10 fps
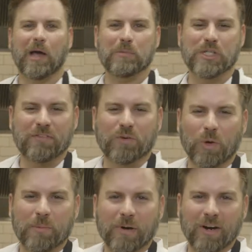I'm
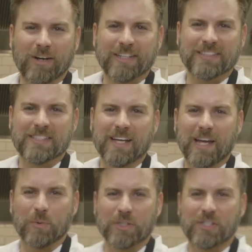Chef Cory Bahr, and
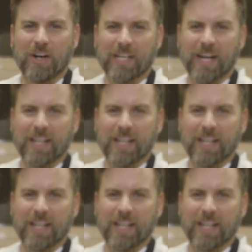today we're talking